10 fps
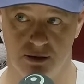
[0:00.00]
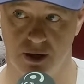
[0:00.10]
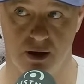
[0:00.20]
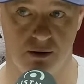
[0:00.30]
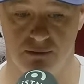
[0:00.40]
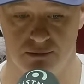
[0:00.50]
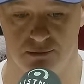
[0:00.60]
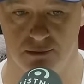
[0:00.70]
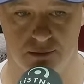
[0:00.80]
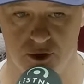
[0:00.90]
So
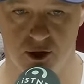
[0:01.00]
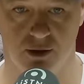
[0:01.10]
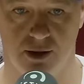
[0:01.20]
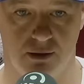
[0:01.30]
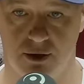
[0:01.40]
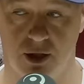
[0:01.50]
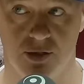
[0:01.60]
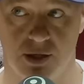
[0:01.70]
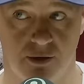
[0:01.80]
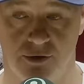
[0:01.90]
certainly
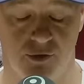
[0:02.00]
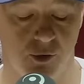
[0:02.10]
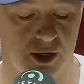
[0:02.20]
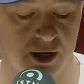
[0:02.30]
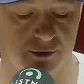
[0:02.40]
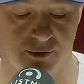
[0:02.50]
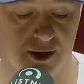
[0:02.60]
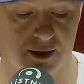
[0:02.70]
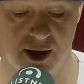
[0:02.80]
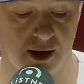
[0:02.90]
close enough if good enough,
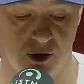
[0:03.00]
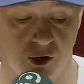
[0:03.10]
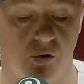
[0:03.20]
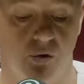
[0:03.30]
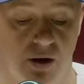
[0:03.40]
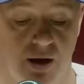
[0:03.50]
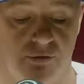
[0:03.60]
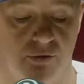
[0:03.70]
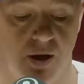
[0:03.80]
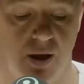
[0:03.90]
and in the end, not good
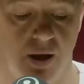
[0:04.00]
enough.